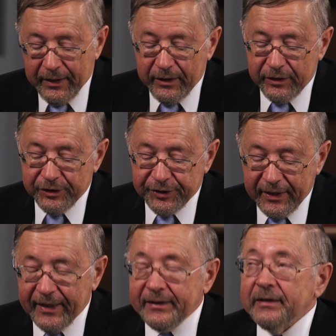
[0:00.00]
is
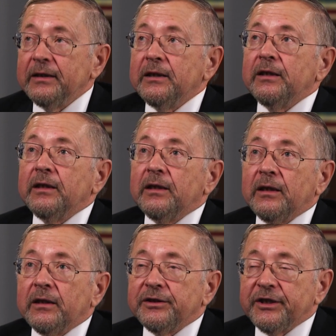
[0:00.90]
that
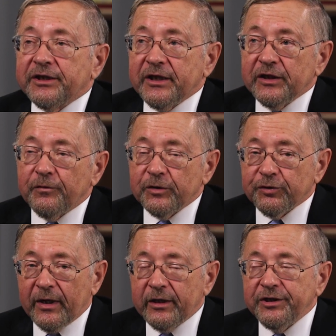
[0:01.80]
successful
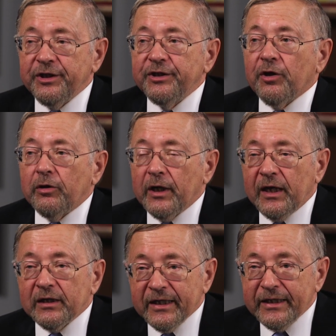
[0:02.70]
strategies are
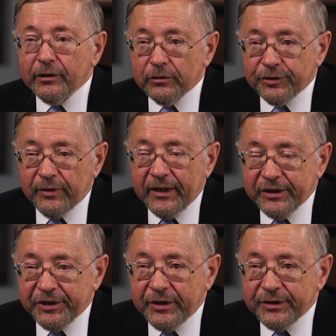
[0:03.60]
not linear
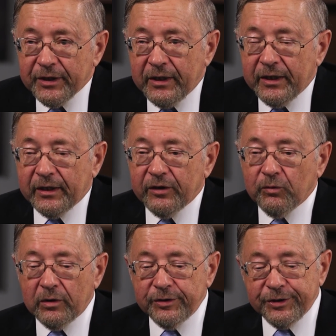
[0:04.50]
strategies. In
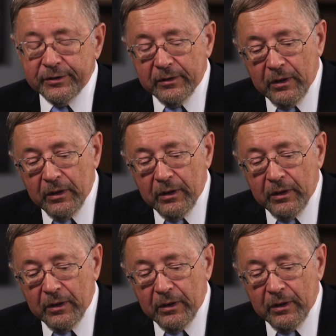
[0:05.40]
other words,